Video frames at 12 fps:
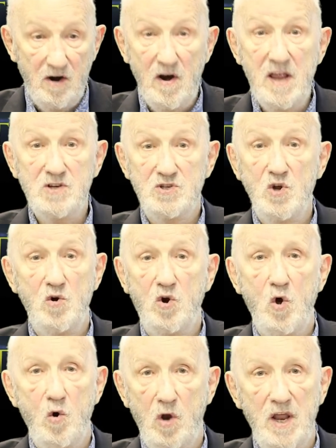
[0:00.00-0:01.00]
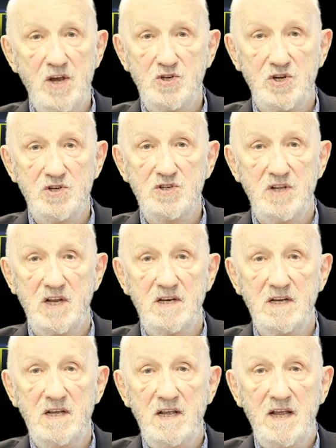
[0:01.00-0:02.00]
is no coalitions
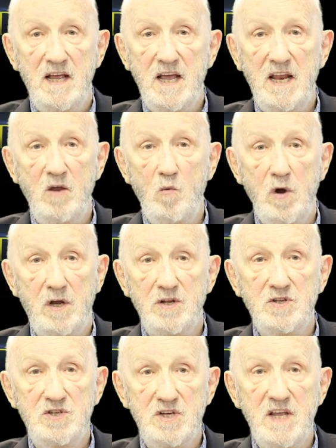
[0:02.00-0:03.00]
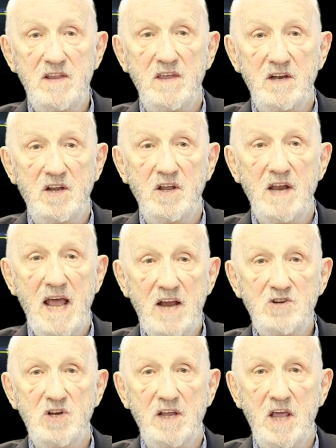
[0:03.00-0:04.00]
that anyone can see that can
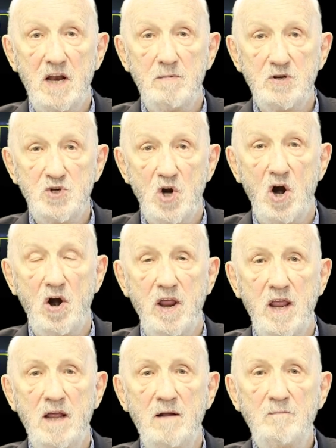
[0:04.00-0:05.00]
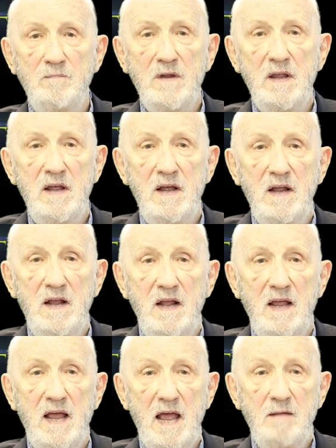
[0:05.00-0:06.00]
actually get a majority
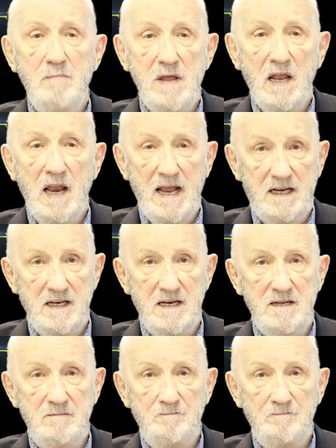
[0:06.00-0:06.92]
and be elected.